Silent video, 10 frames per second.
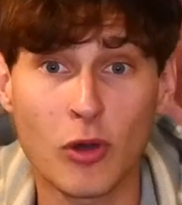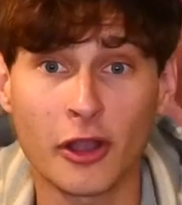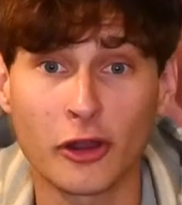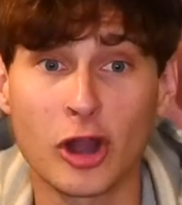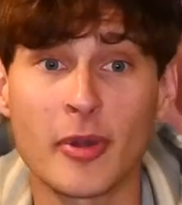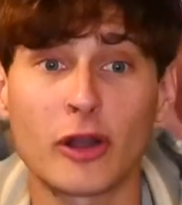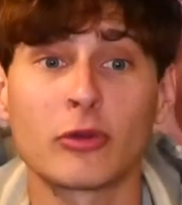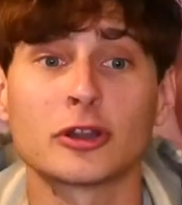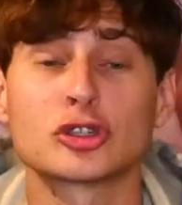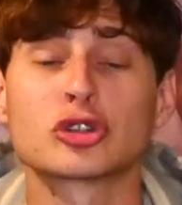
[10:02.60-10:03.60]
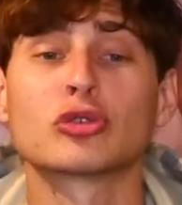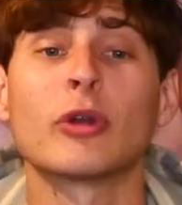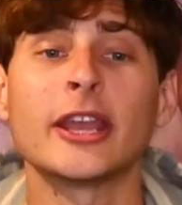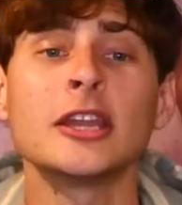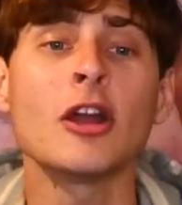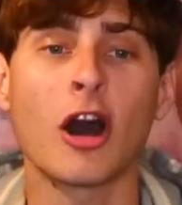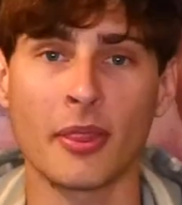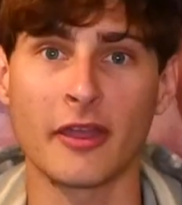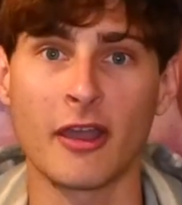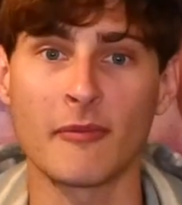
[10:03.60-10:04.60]
Walker are about to run a train
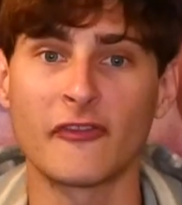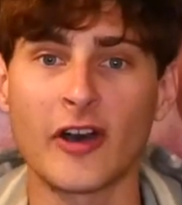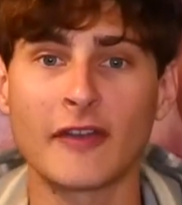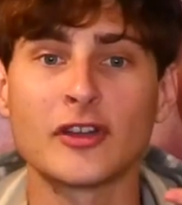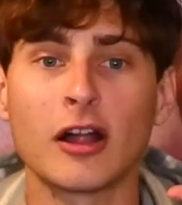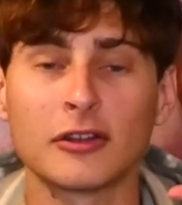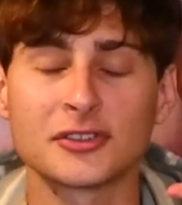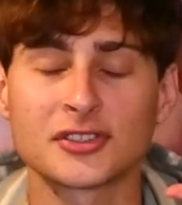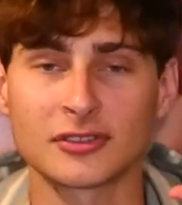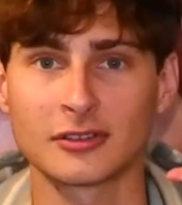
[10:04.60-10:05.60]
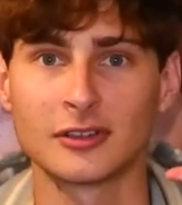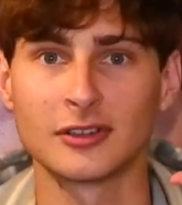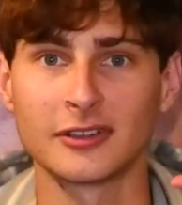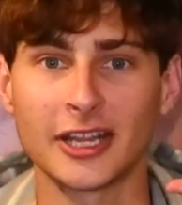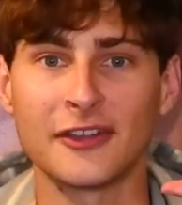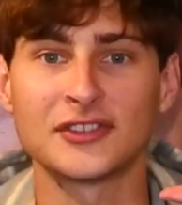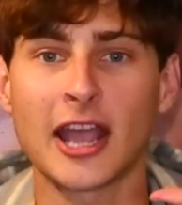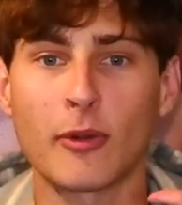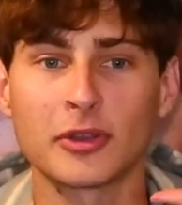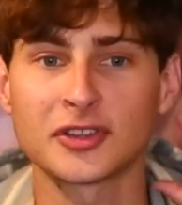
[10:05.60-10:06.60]
on them. $5 if
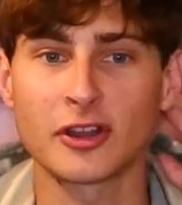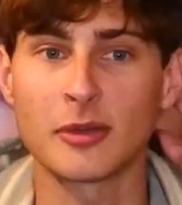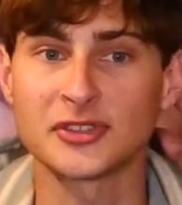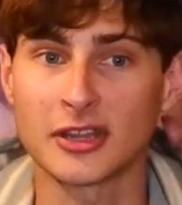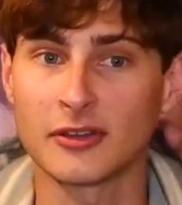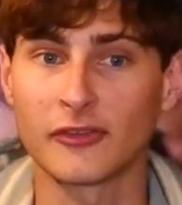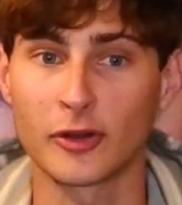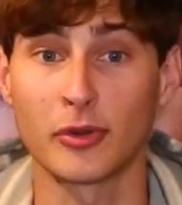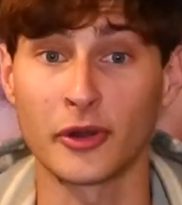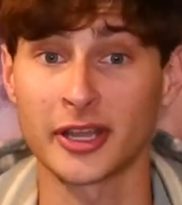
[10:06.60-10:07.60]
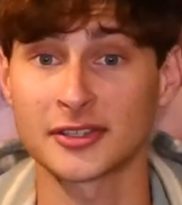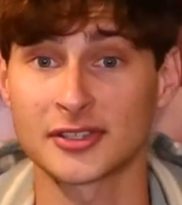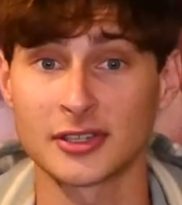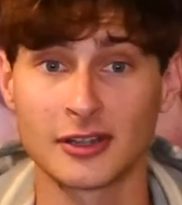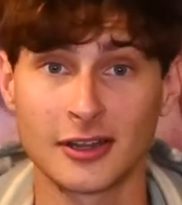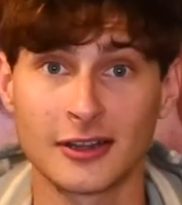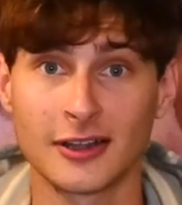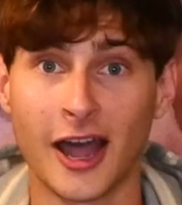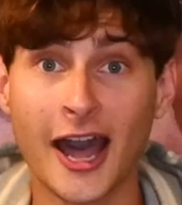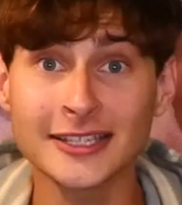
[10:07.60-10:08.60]
Zach Wilson comes in for Bo Nix.
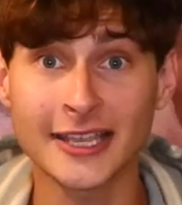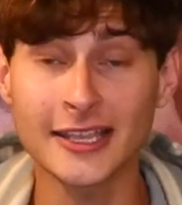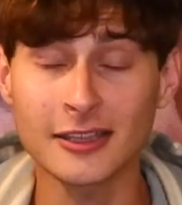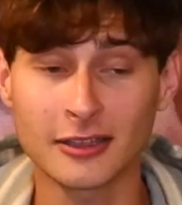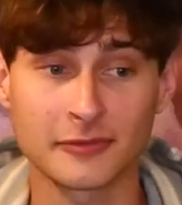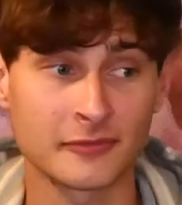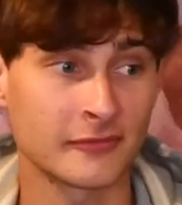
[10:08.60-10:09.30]
Hot take,